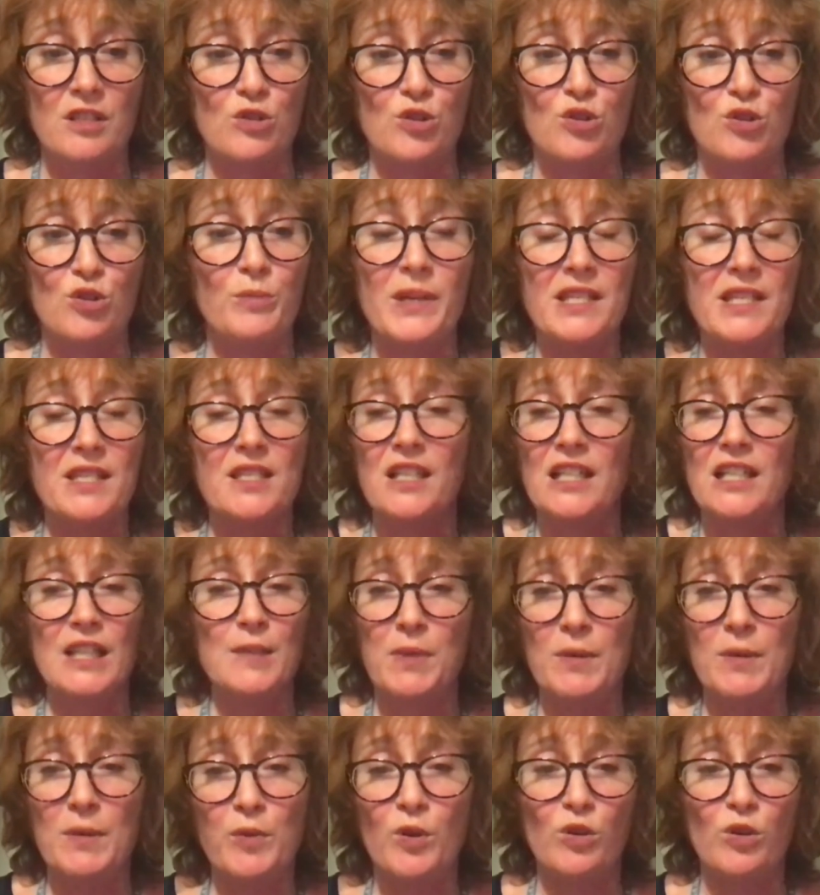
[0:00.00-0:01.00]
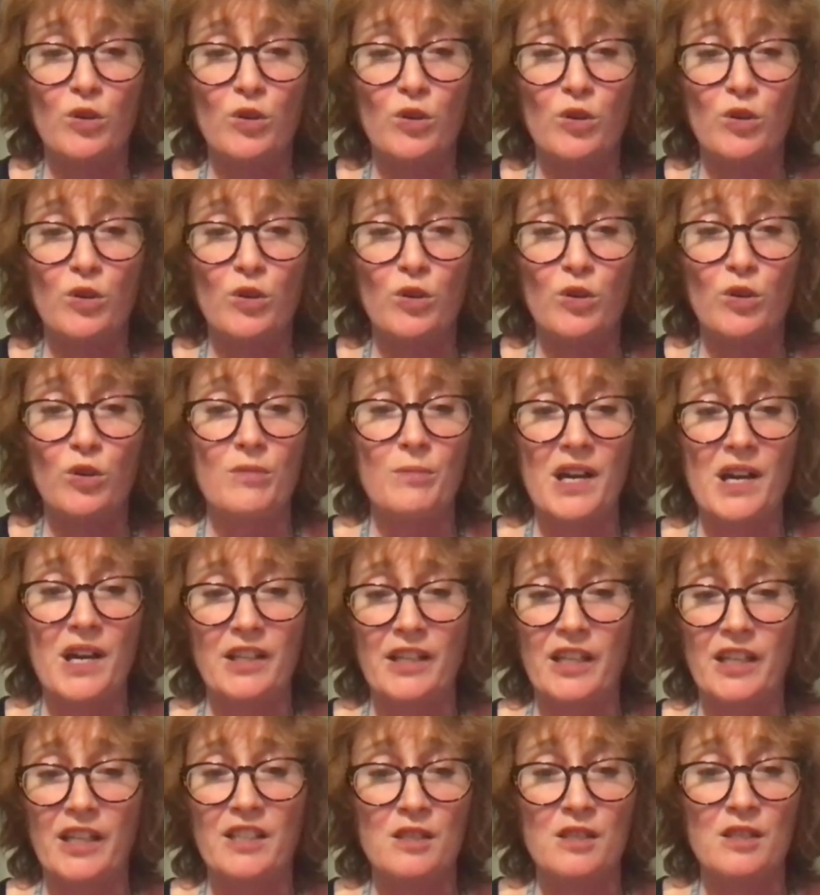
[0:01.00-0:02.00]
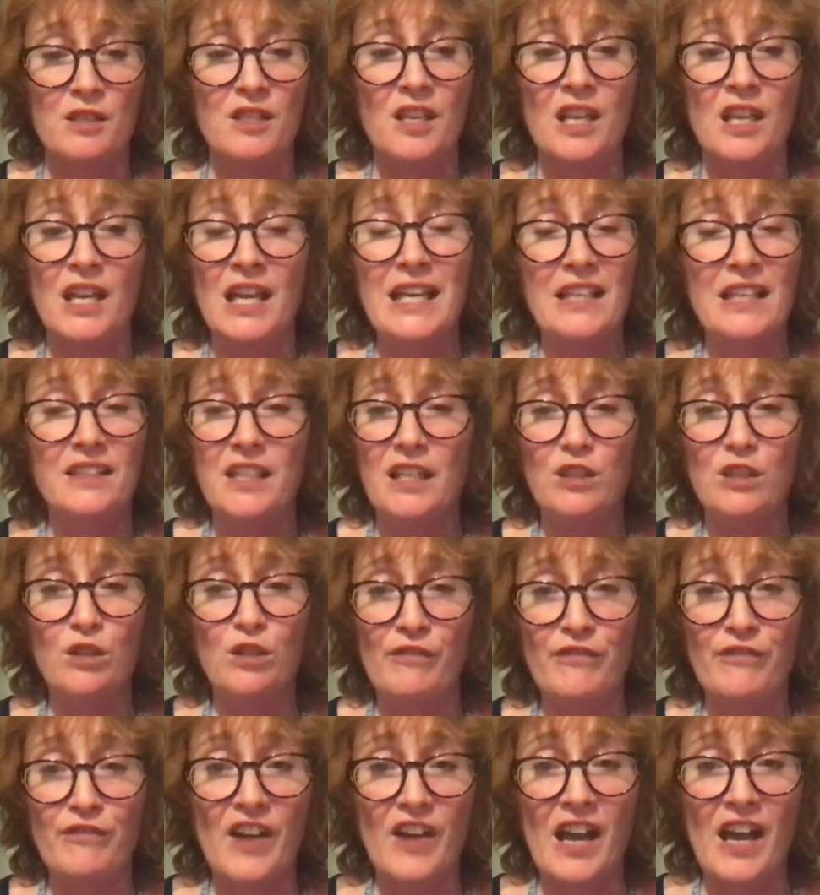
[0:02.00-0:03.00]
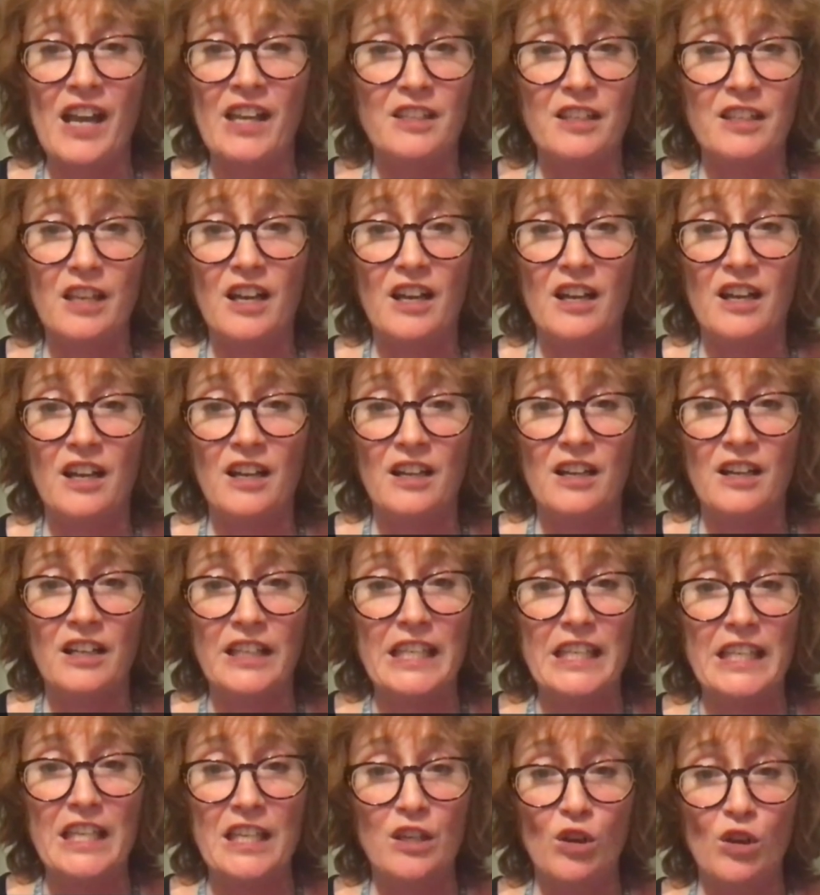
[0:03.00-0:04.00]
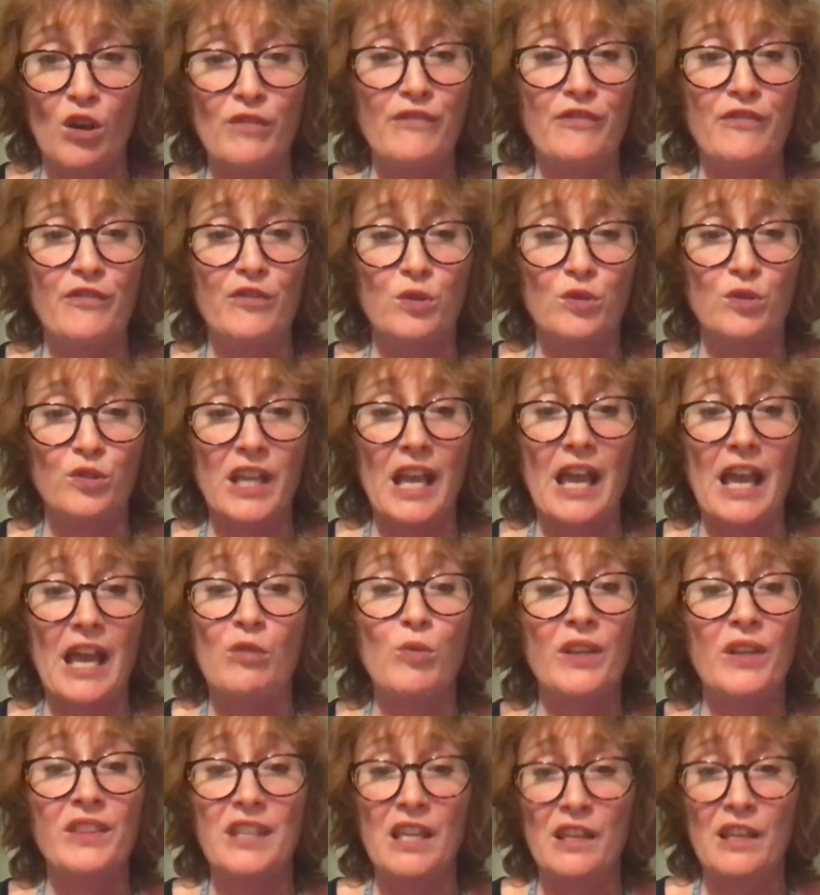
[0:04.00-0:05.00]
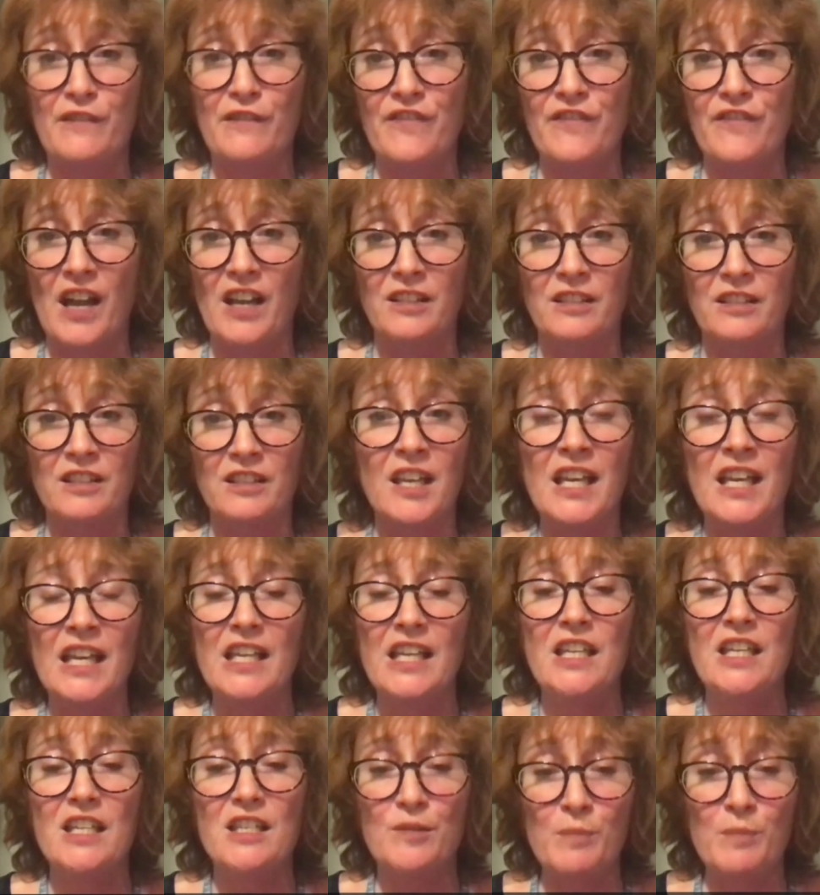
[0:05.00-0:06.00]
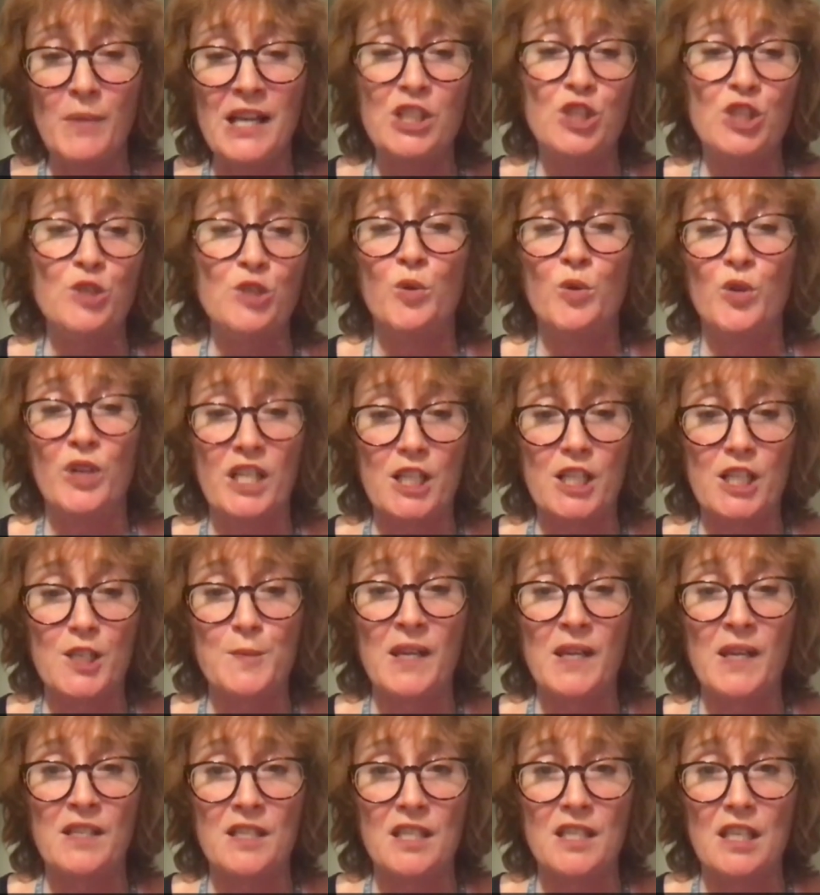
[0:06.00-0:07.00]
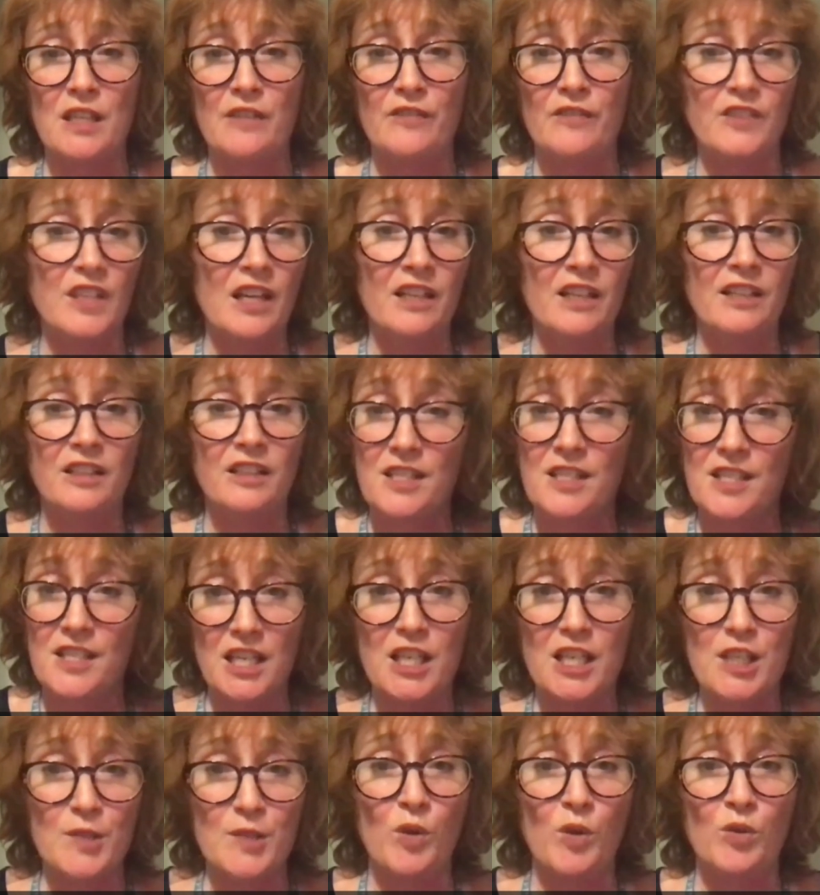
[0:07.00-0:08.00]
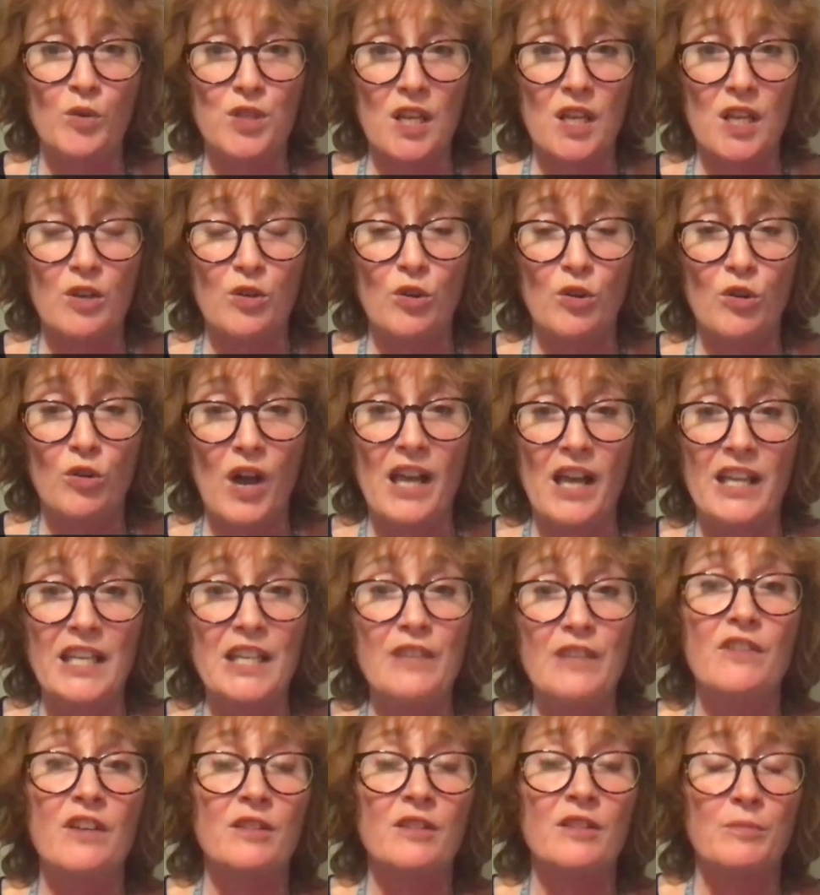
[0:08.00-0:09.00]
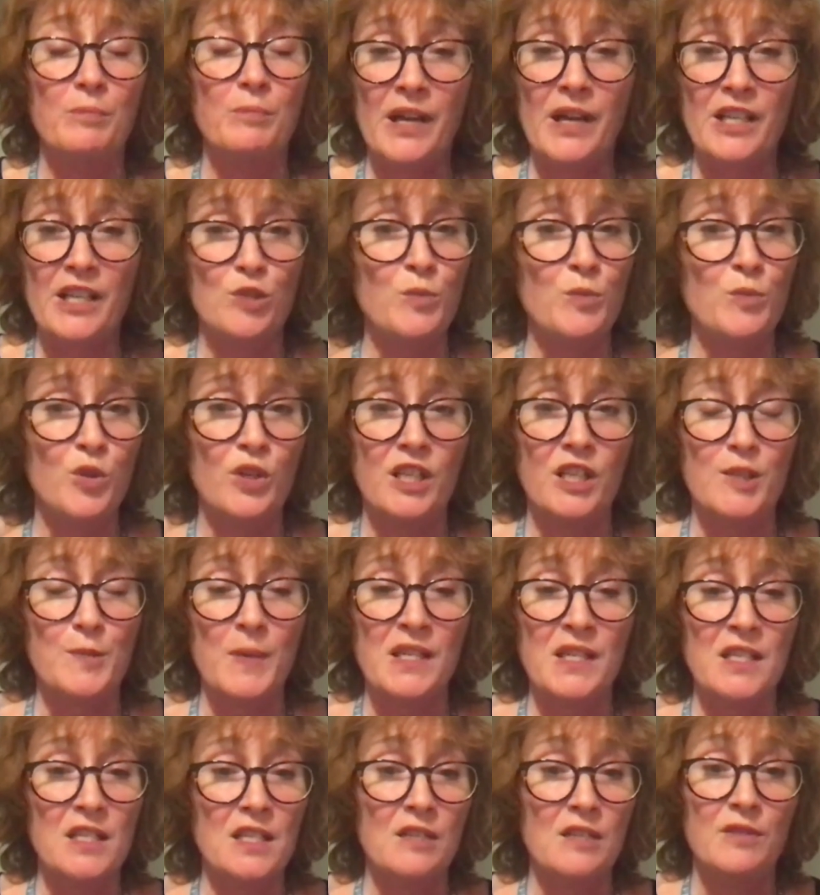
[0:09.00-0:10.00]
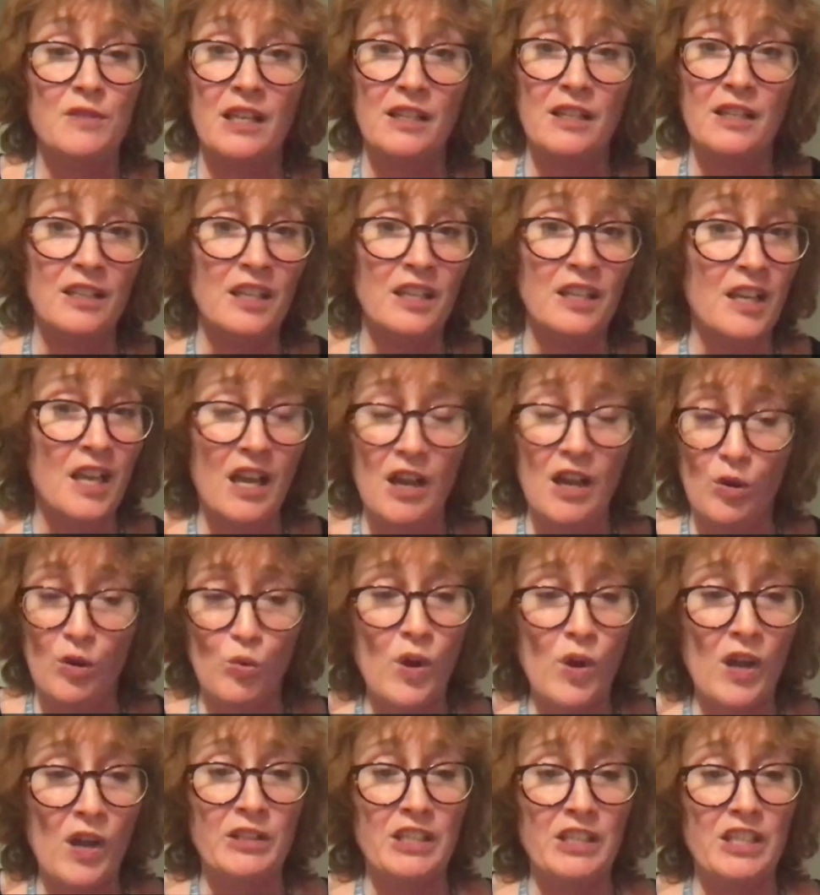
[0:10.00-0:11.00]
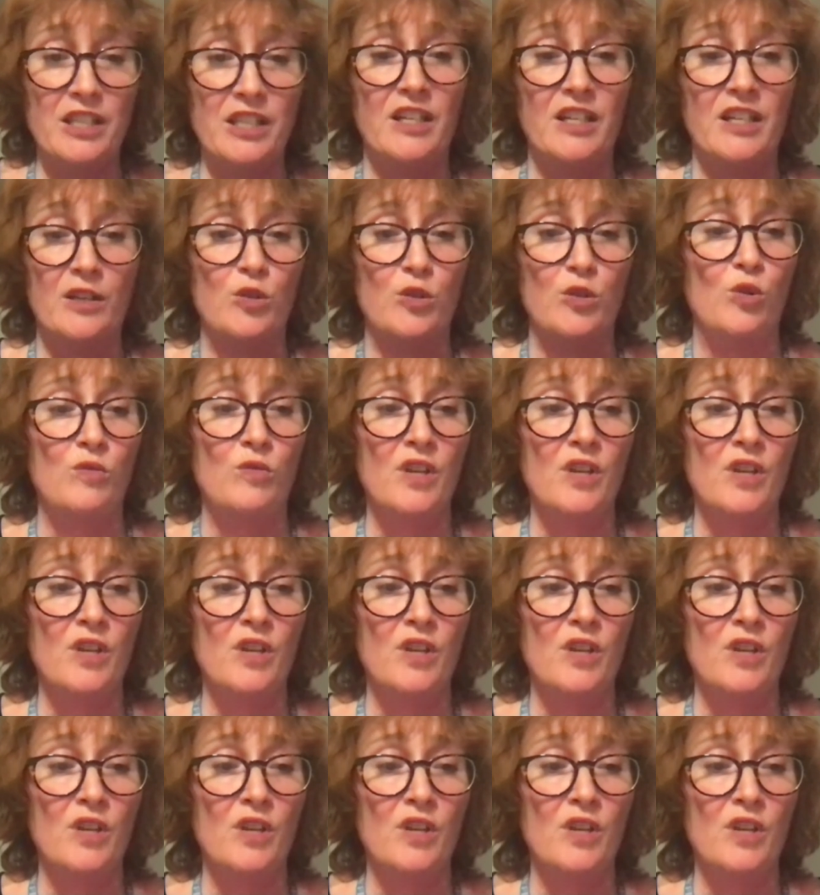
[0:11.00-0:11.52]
So basically people go to the markets, they don't find enough food, and what they find is much more expensive than 6 months ago and even much more expensive than 1 year ago.